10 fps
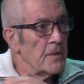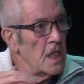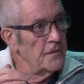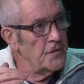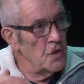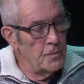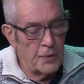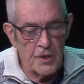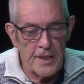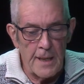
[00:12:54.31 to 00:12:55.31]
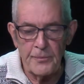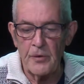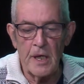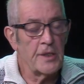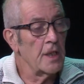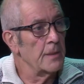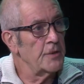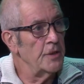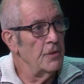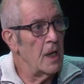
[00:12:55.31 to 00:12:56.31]
if you push that price up
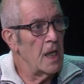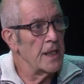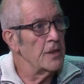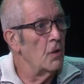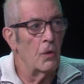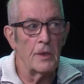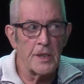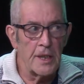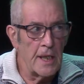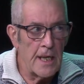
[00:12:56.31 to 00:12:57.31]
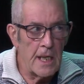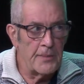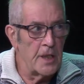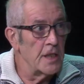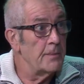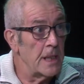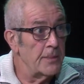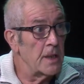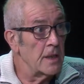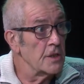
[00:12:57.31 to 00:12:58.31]
too high, all that's going to happen is
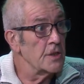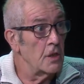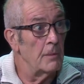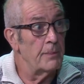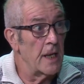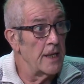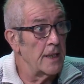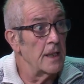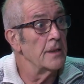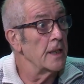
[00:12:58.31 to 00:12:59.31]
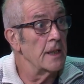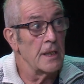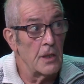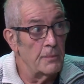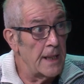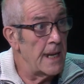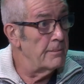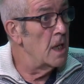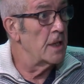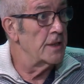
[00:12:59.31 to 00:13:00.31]
people are going to stop buying it and they're going to go black
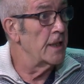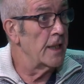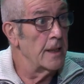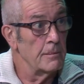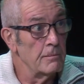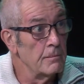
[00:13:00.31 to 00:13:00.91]
market again.